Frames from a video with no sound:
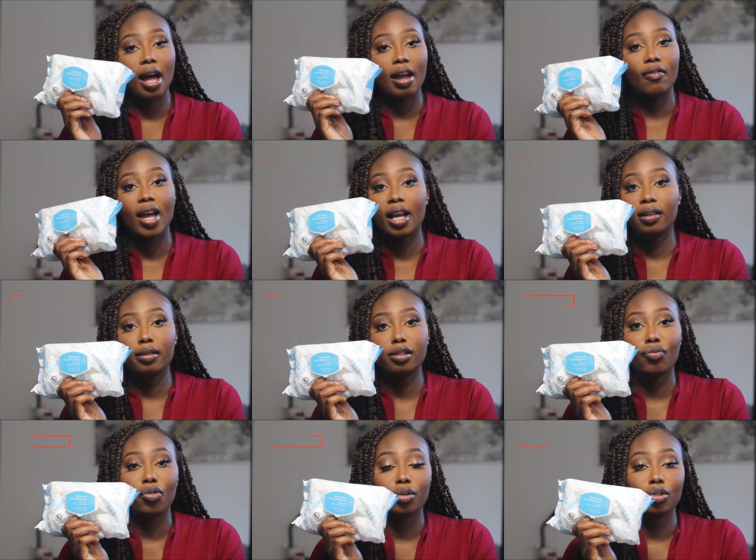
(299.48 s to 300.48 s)
Yeah, I've had
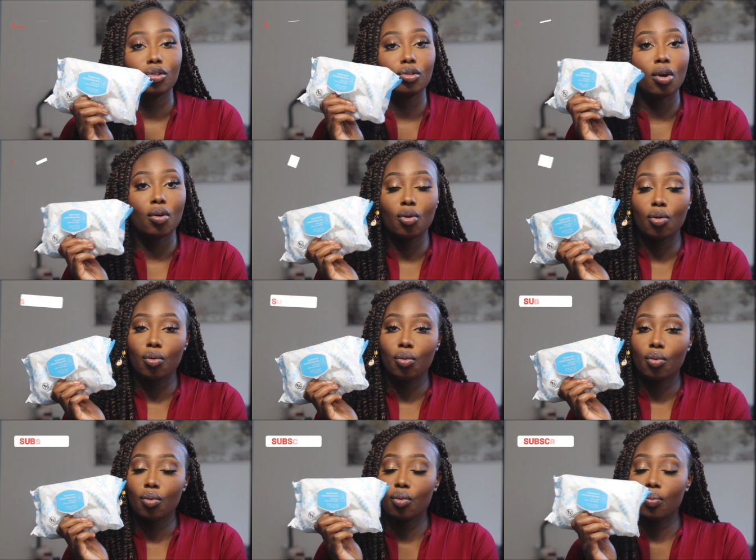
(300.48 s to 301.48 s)
this for
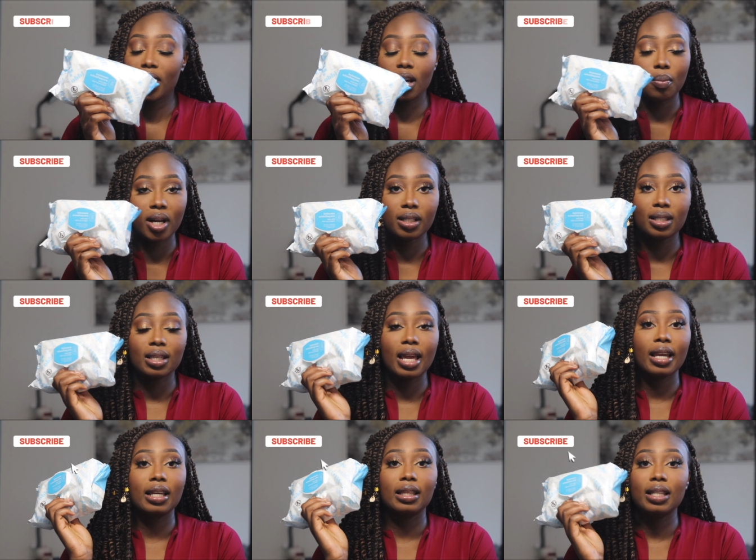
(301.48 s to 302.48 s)
so many months.
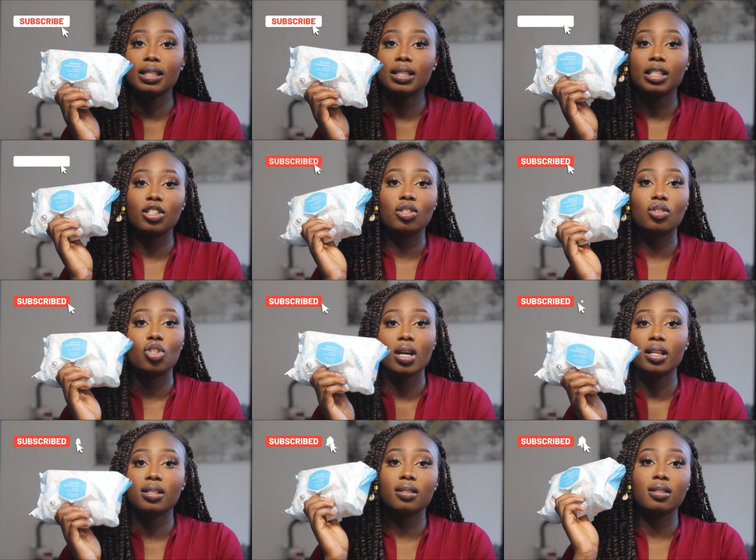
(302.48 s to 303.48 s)
Like this is
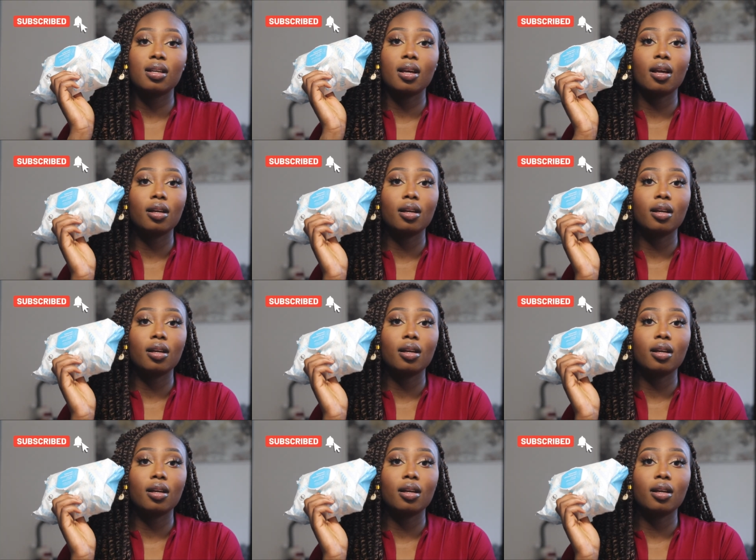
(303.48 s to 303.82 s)
just